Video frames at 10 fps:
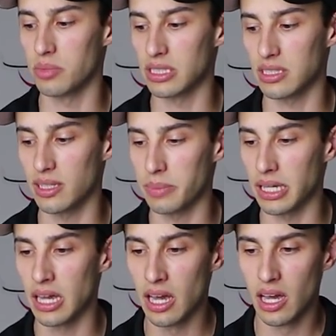
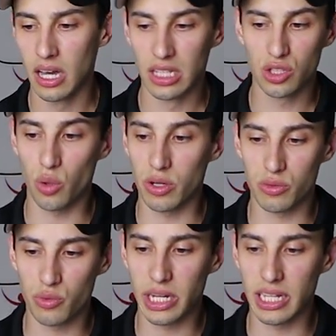sleeping. So
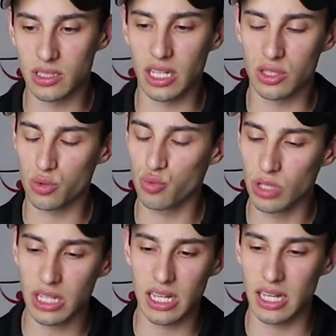
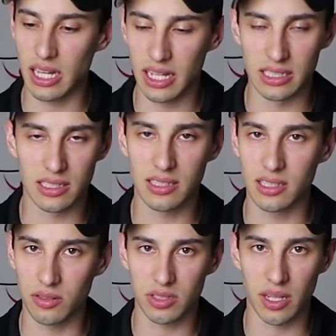it's
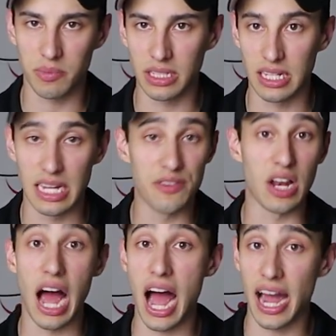still something that
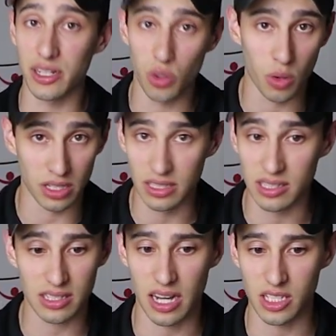even I don't want to
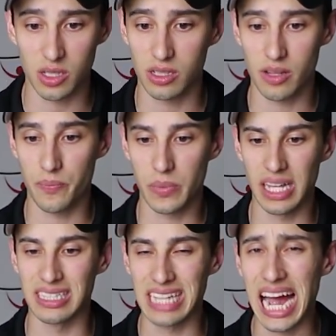discuss
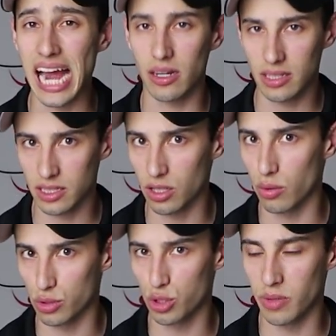entirely or
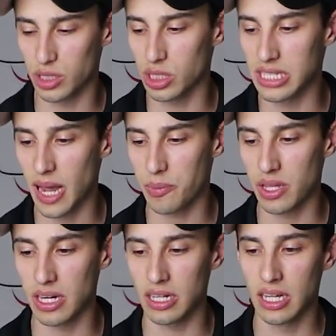go too much in depth
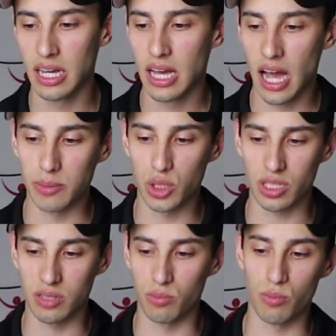in it. I'm just
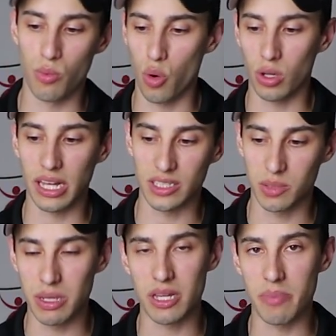going to more or less
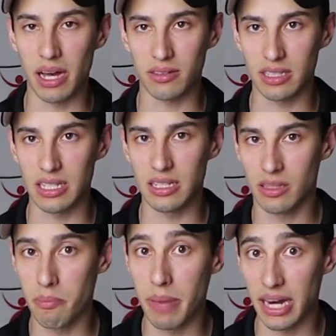speak about the
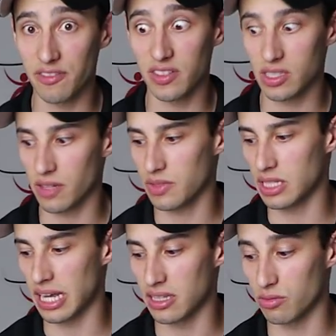benefits of
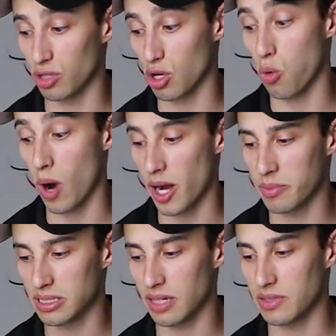it and the
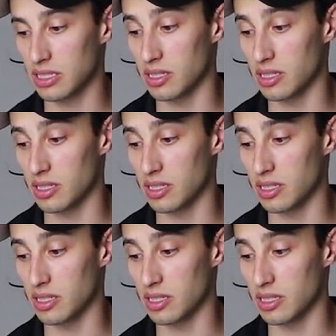requirement of it and the